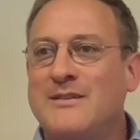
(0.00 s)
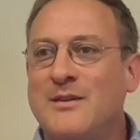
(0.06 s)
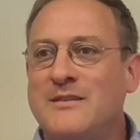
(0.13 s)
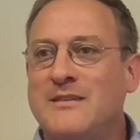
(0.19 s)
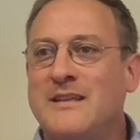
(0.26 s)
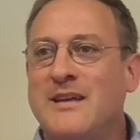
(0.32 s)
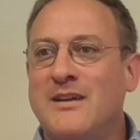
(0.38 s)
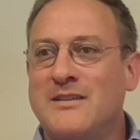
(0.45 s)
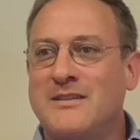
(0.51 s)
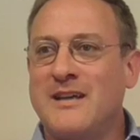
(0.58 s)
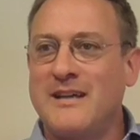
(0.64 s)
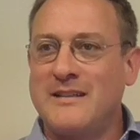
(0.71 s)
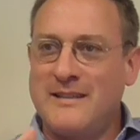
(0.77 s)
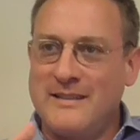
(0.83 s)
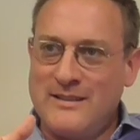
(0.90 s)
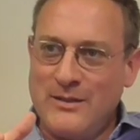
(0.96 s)
So, as a young
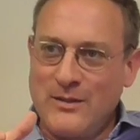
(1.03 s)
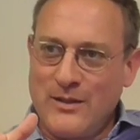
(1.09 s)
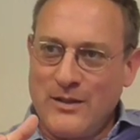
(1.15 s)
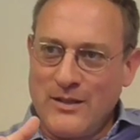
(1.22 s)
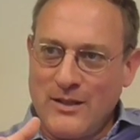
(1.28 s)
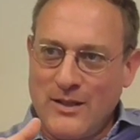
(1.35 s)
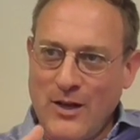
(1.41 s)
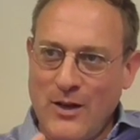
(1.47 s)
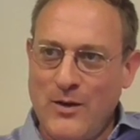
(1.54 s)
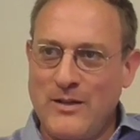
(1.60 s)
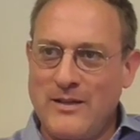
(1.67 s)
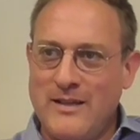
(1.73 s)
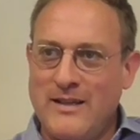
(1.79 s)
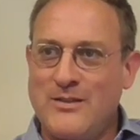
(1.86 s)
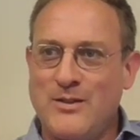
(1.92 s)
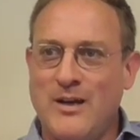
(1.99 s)
scientist, you can go
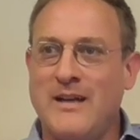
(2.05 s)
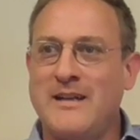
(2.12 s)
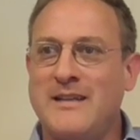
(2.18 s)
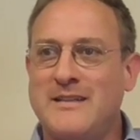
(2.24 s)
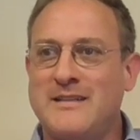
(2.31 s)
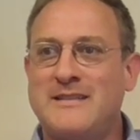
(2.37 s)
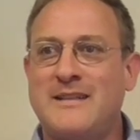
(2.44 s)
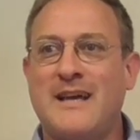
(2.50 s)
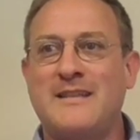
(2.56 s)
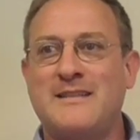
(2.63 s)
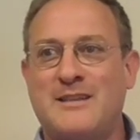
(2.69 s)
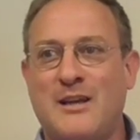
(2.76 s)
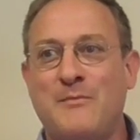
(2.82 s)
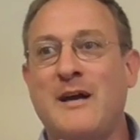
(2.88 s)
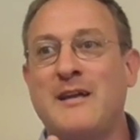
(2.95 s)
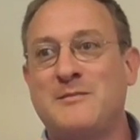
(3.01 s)
and try and understand
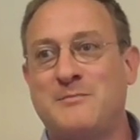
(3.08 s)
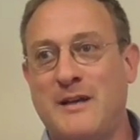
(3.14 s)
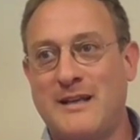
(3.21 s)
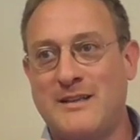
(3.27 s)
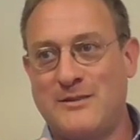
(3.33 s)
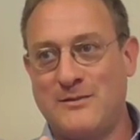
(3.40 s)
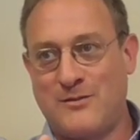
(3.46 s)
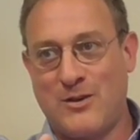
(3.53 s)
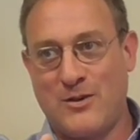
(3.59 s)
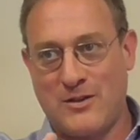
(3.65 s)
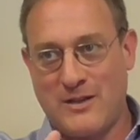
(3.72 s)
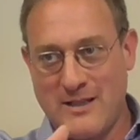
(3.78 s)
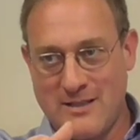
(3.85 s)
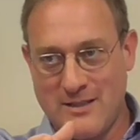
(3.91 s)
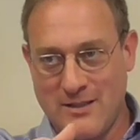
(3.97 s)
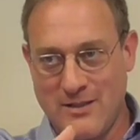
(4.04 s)
some aspects of
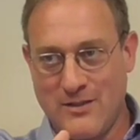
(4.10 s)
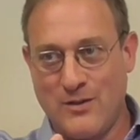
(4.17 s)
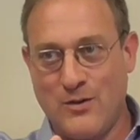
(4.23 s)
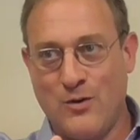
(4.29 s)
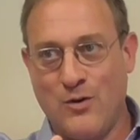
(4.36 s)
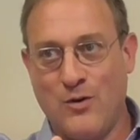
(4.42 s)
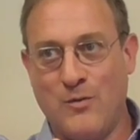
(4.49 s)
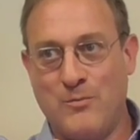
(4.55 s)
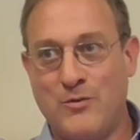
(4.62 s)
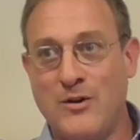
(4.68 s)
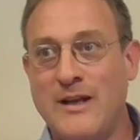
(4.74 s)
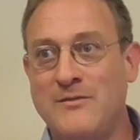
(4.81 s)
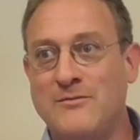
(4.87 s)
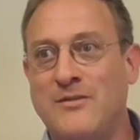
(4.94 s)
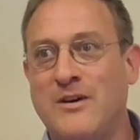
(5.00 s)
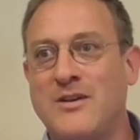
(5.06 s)
cognition or
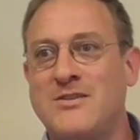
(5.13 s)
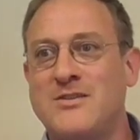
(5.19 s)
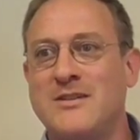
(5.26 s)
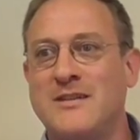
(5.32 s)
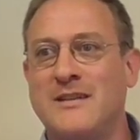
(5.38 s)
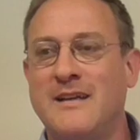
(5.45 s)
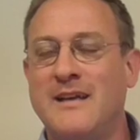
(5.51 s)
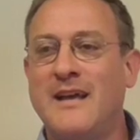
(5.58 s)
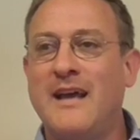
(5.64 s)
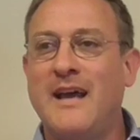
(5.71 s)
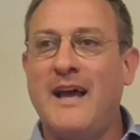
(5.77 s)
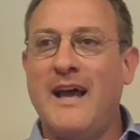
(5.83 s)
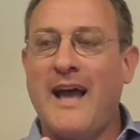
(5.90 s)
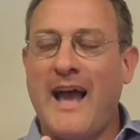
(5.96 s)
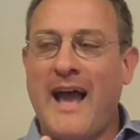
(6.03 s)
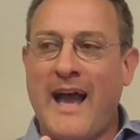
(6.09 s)
brain function
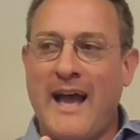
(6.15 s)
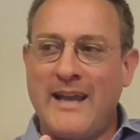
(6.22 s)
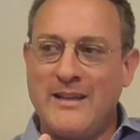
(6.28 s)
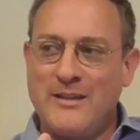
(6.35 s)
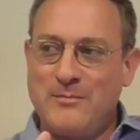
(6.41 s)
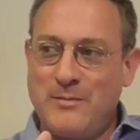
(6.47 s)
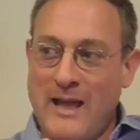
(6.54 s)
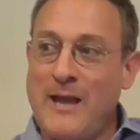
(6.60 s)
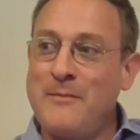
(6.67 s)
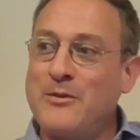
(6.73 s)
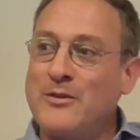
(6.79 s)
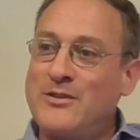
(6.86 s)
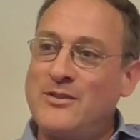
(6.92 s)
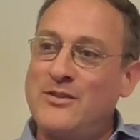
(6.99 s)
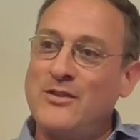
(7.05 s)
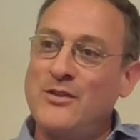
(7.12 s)
and be
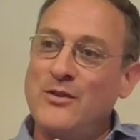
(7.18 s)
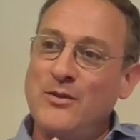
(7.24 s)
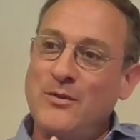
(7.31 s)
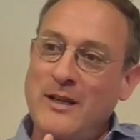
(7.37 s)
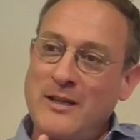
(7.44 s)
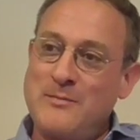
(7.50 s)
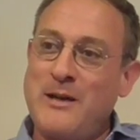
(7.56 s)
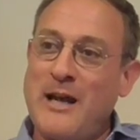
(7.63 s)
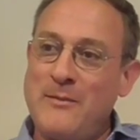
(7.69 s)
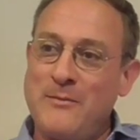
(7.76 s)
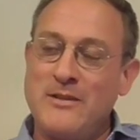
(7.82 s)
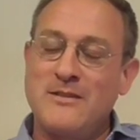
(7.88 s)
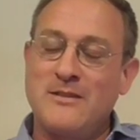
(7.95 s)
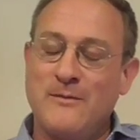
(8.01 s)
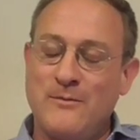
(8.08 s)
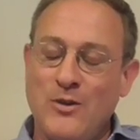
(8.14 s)
able to do
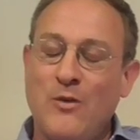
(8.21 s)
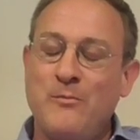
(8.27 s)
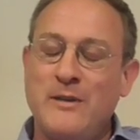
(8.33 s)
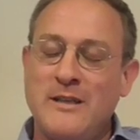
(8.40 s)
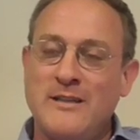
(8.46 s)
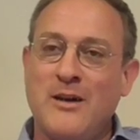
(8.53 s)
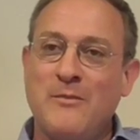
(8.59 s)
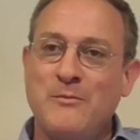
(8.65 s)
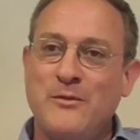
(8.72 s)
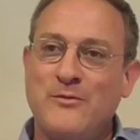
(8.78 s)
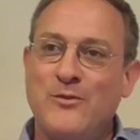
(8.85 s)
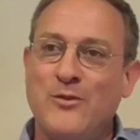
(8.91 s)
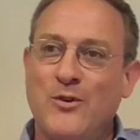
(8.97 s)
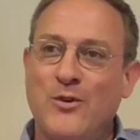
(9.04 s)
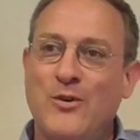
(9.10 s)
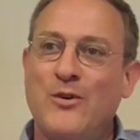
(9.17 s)
experiments that have not been done
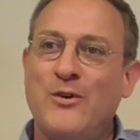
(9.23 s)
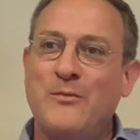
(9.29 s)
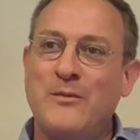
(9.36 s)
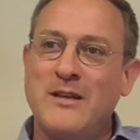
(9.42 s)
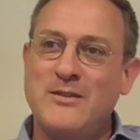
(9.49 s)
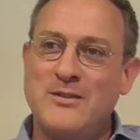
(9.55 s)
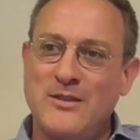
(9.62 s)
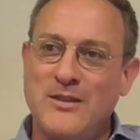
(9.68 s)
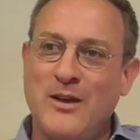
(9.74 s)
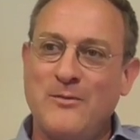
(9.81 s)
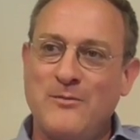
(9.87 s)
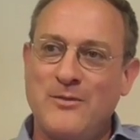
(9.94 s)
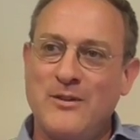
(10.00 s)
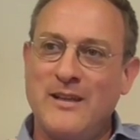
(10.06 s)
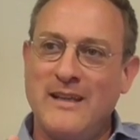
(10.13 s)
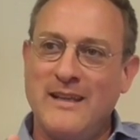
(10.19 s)
before, which should
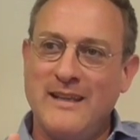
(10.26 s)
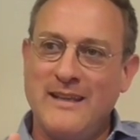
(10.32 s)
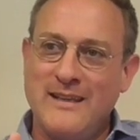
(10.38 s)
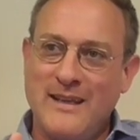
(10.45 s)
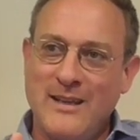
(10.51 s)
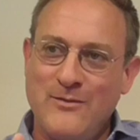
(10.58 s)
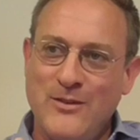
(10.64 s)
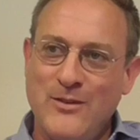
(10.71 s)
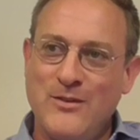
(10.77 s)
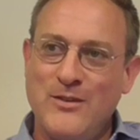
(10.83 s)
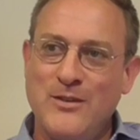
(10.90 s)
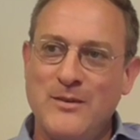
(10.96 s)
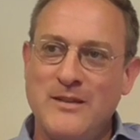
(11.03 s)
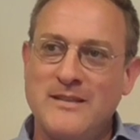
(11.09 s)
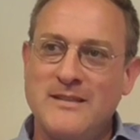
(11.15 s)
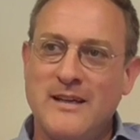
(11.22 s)
hopefully give you
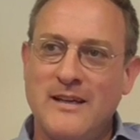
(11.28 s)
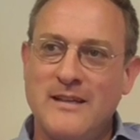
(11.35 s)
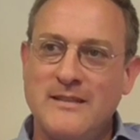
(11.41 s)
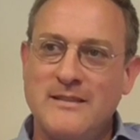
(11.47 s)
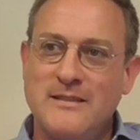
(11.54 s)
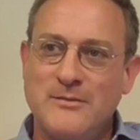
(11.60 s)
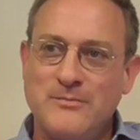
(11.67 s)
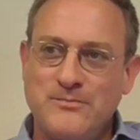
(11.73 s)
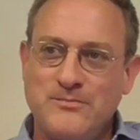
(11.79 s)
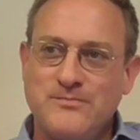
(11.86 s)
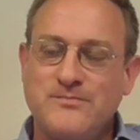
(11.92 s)
new insights.